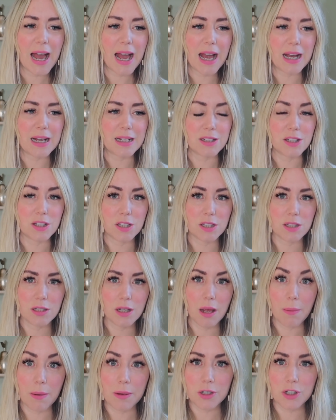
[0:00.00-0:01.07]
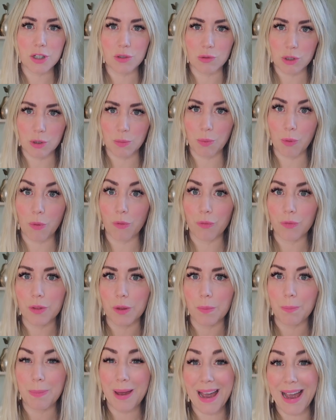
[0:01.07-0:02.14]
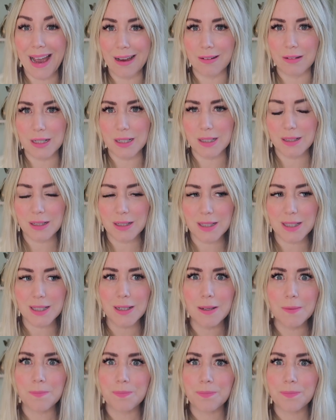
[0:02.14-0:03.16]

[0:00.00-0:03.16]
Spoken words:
and emotional support for the parents